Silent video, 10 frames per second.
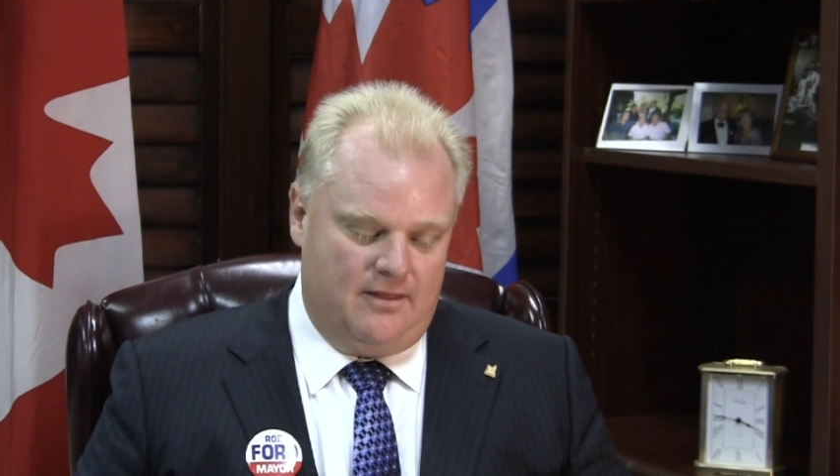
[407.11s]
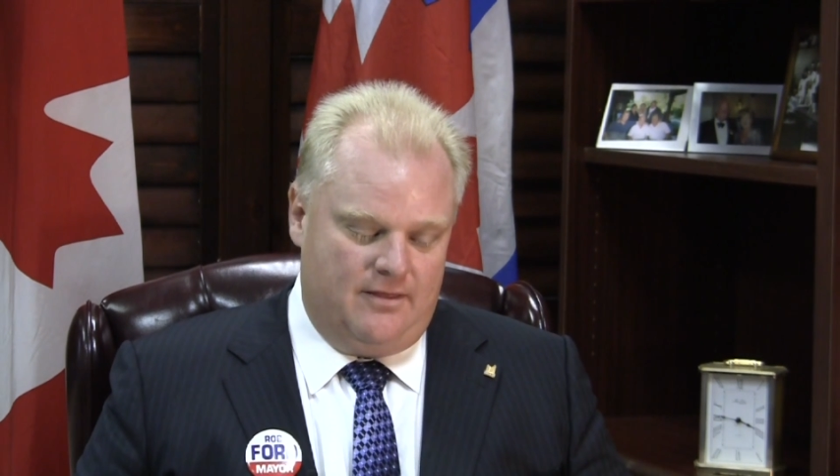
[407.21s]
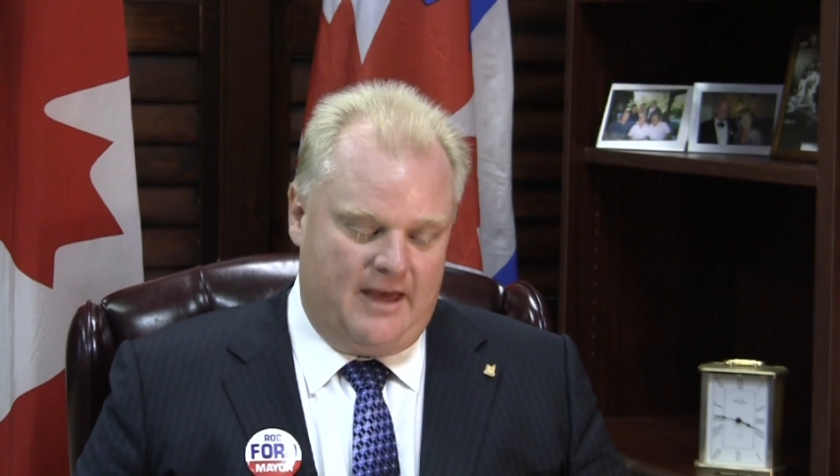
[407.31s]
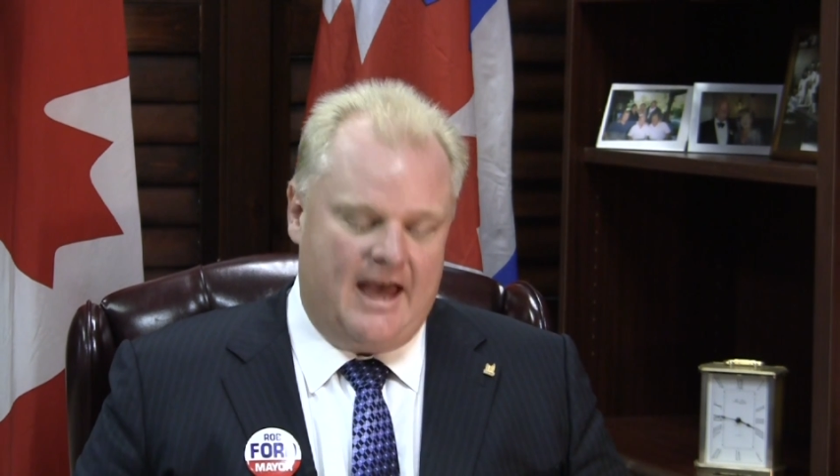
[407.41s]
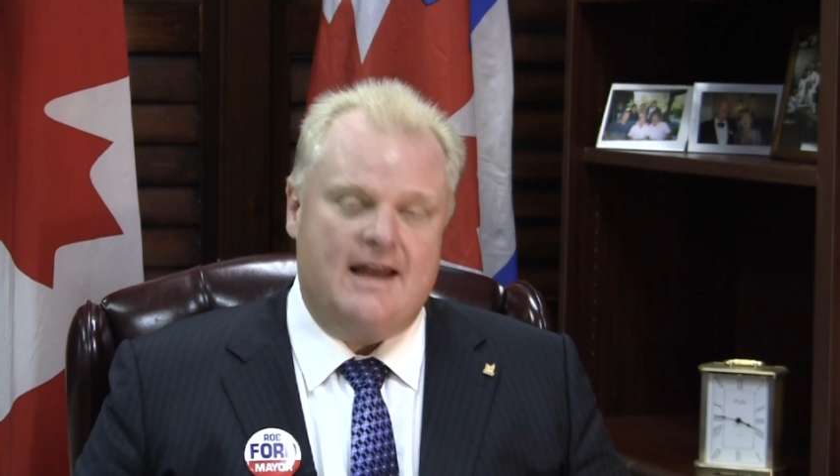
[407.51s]

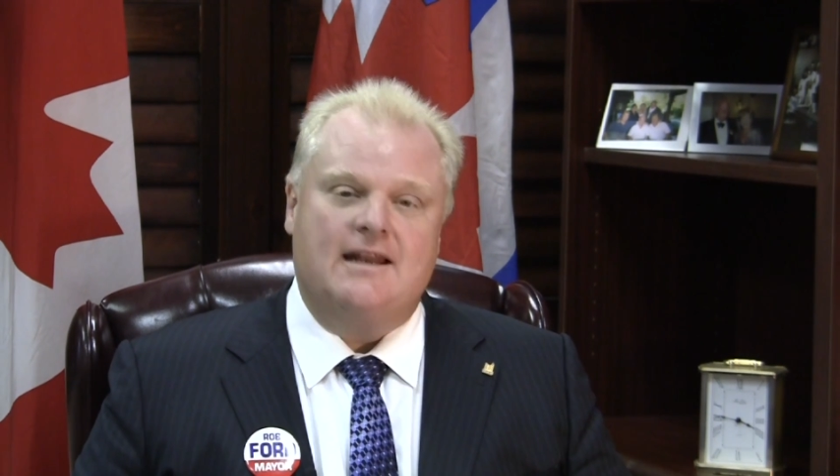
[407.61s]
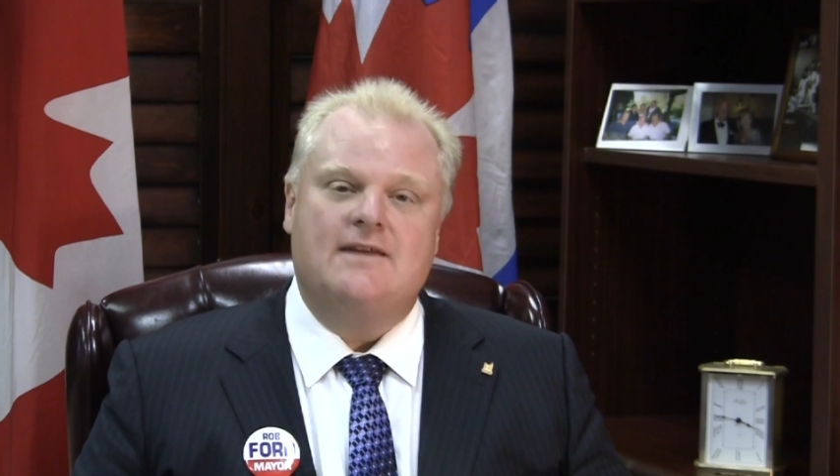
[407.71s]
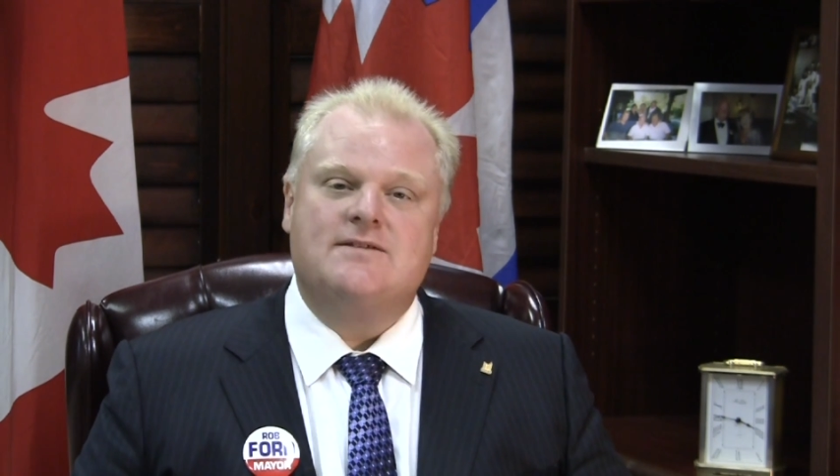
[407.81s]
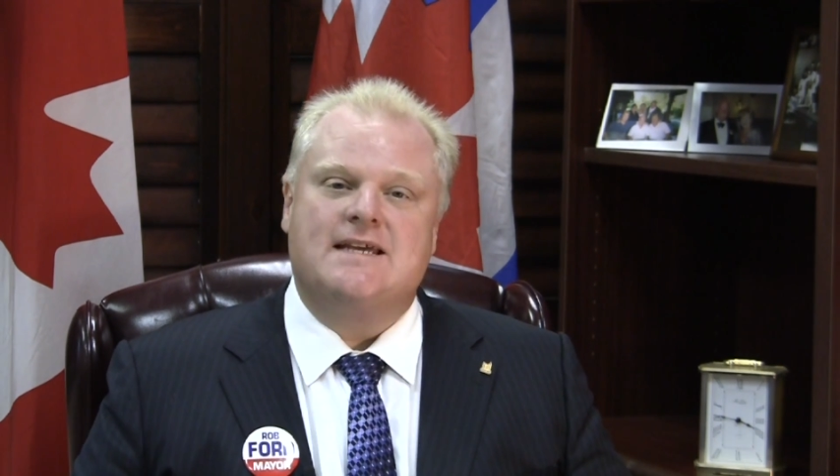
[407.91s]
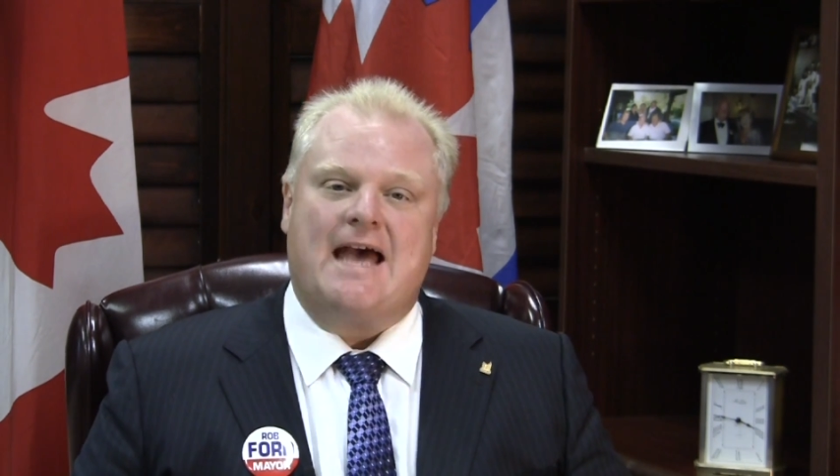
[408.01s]
That
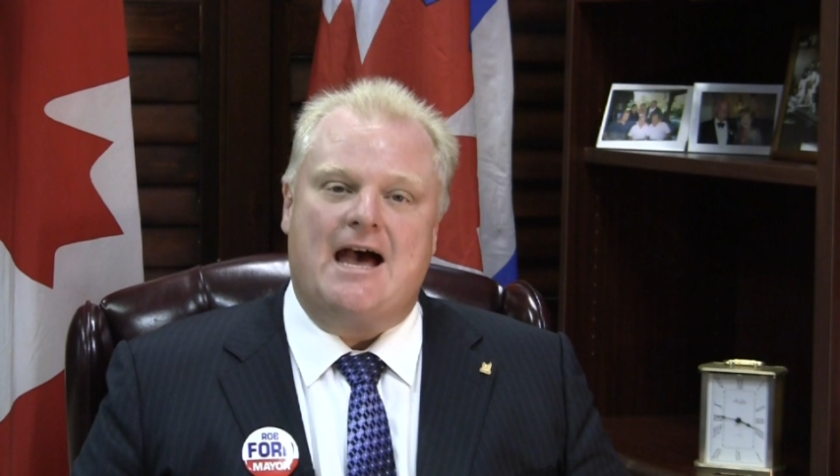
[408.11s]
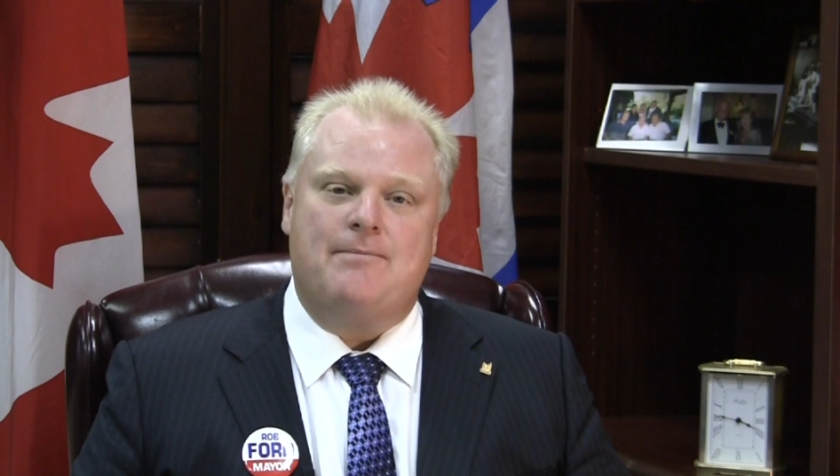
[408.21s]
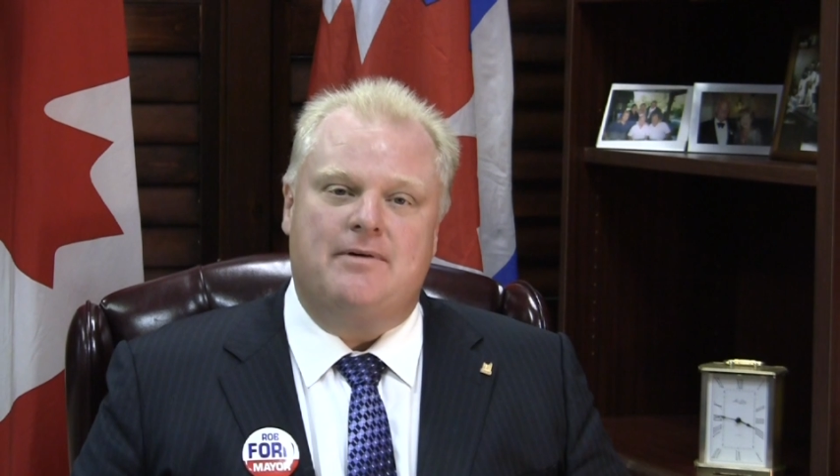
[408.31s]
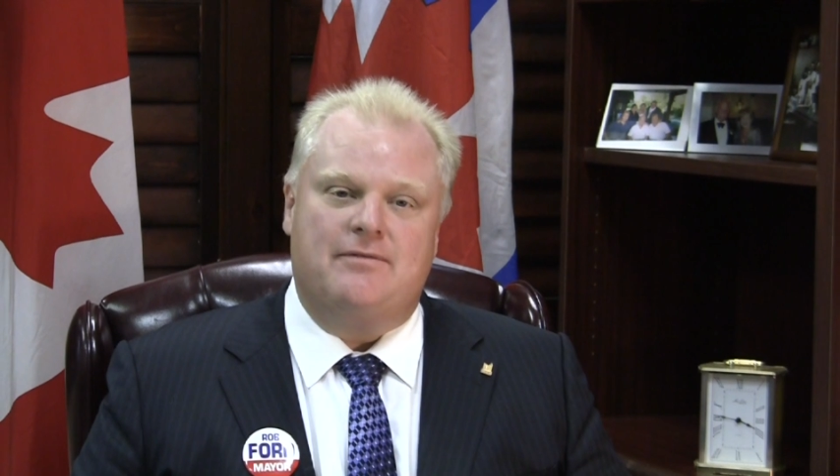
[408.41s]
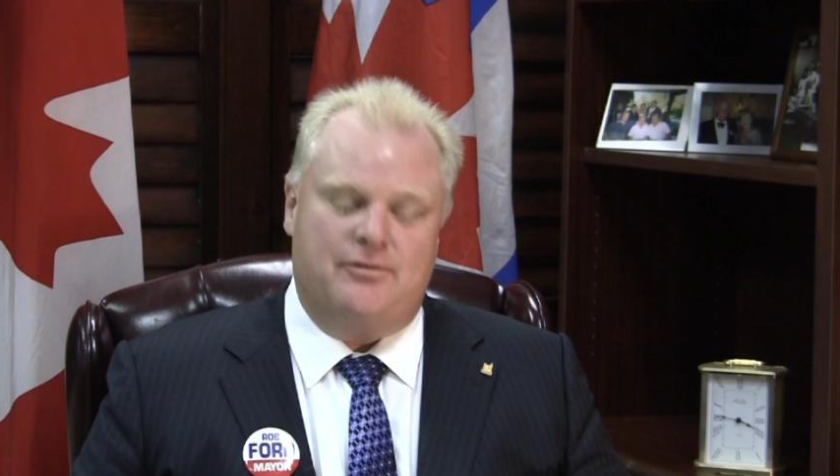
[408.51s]
leaves a
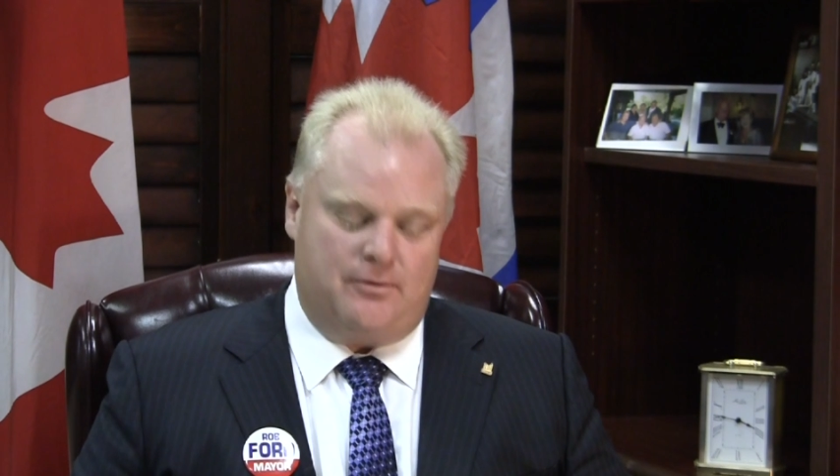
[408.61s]
gap of